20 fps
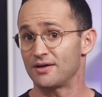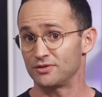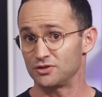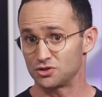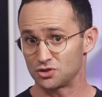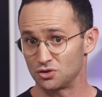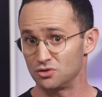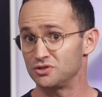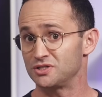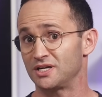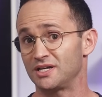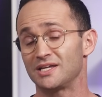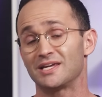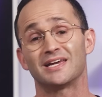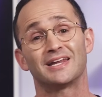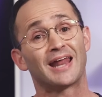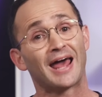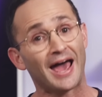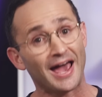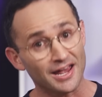and the S K Us ending
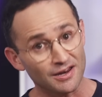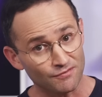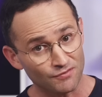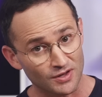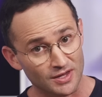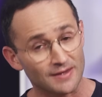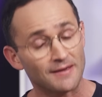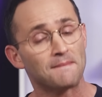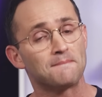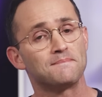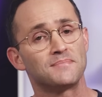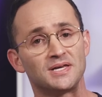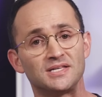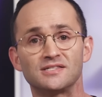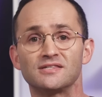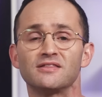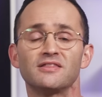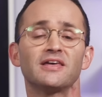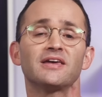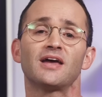in eight V
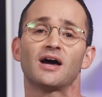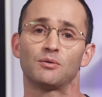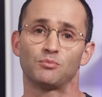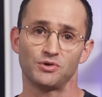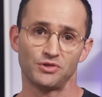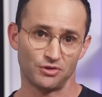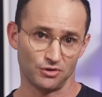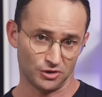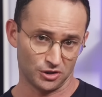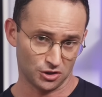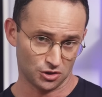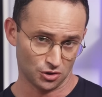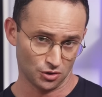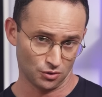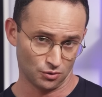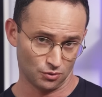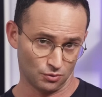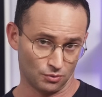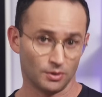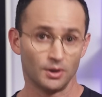means that they come with
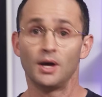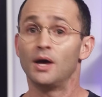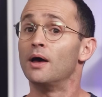thirty-two.